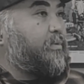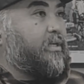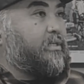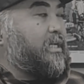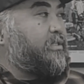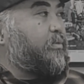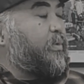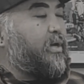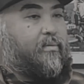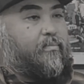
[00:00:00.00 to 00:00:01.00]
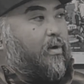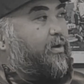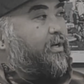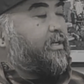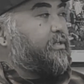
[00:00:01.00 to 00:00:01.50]
because that's the way
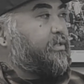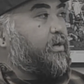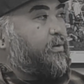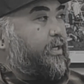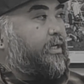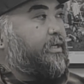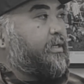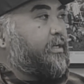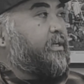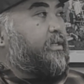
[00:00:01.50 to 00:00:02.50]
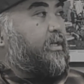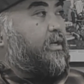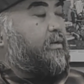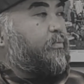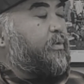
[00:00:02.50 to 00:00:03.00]
marketing is going. Yeah.
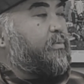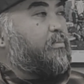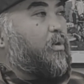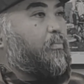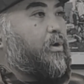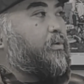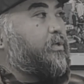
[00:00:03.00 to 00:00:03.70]
But we'd be more prone